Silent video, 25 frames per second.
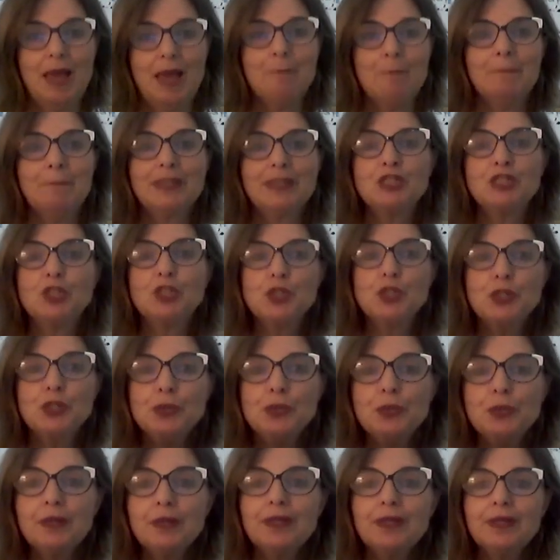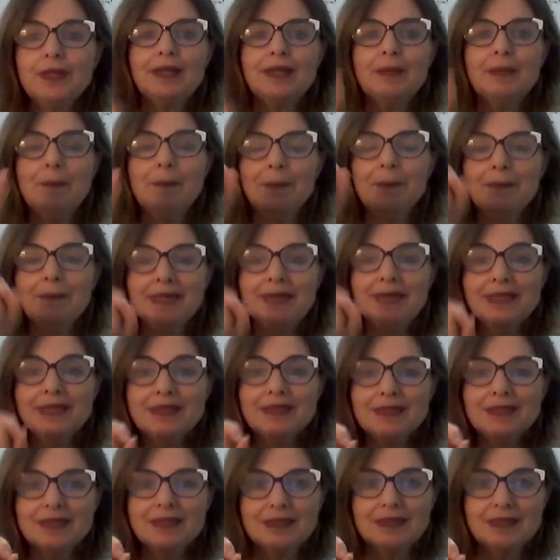But do
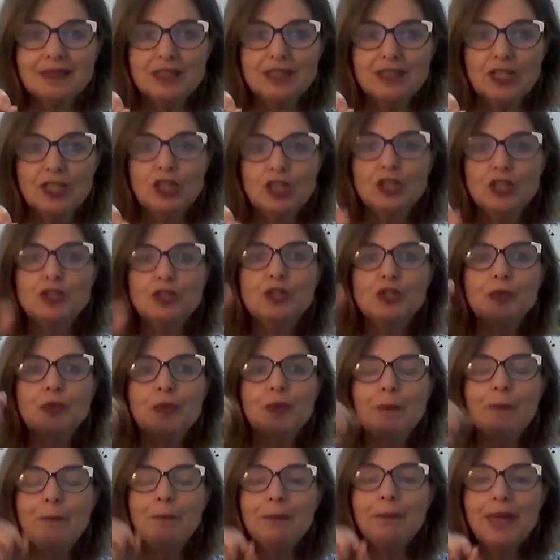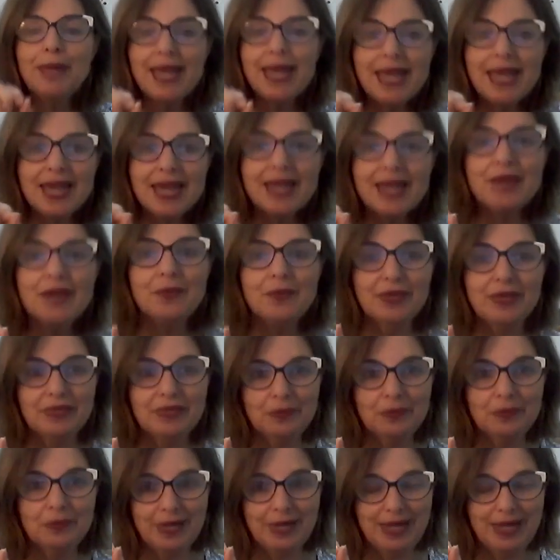commit to repairing
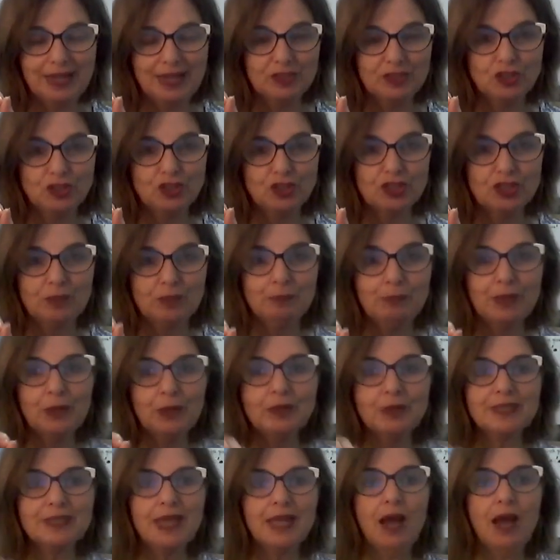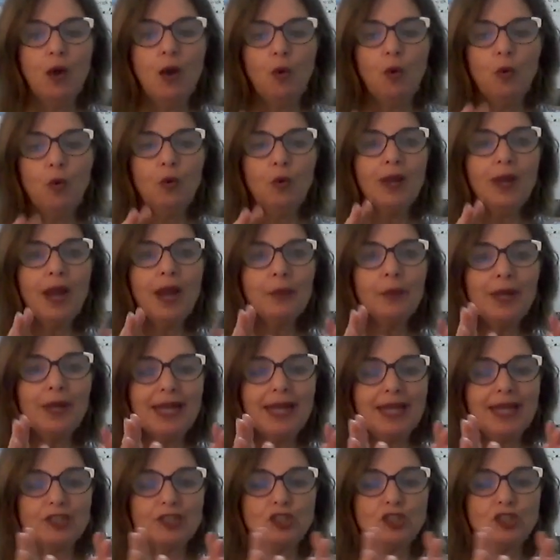the relationship, because all our
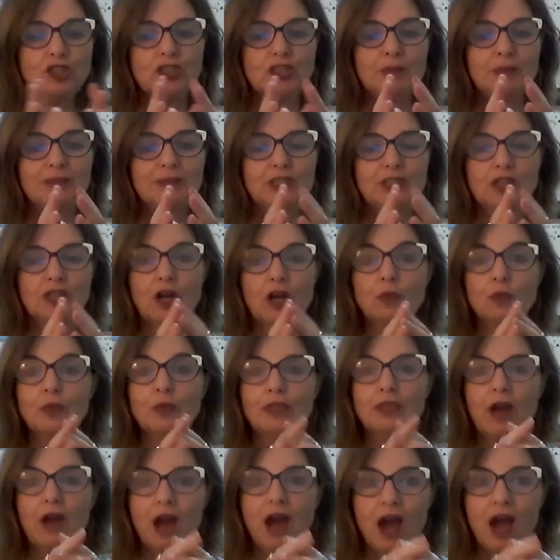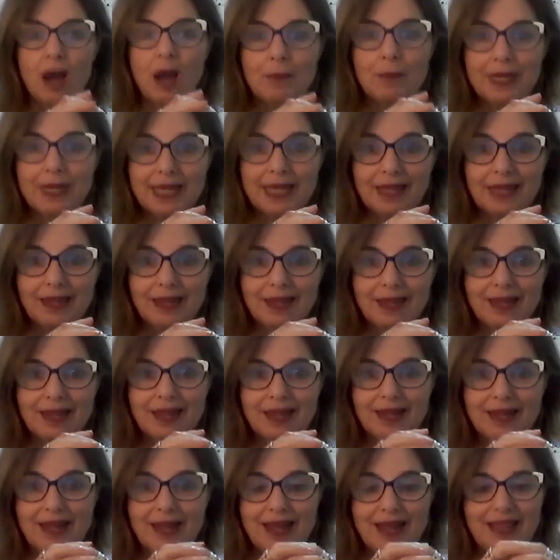relationships start with harmony.
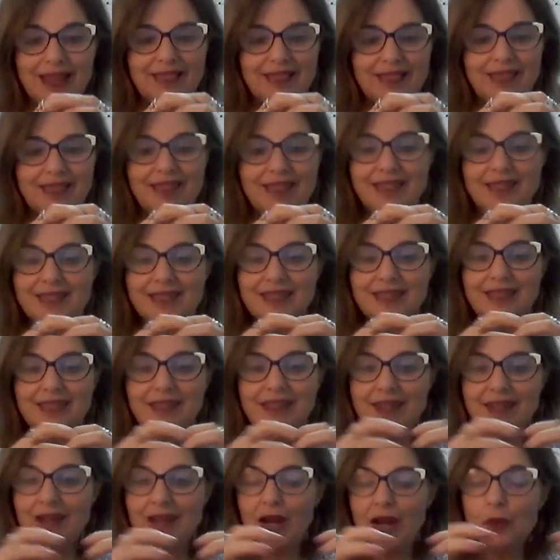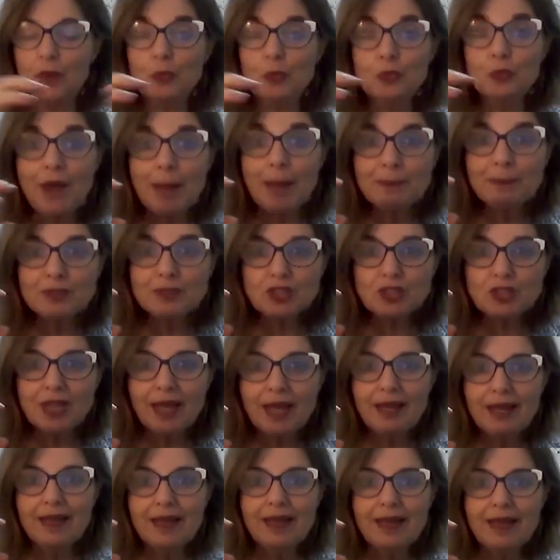Then there's a rupture,
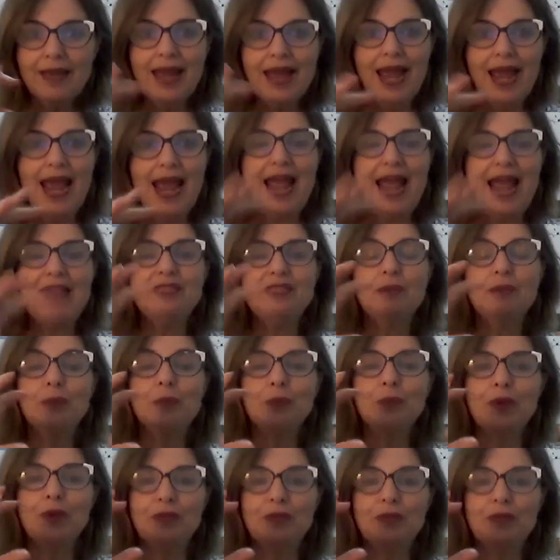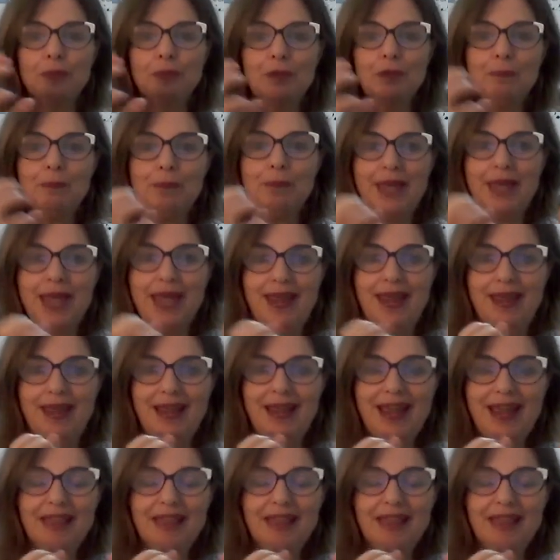and then we want the repair.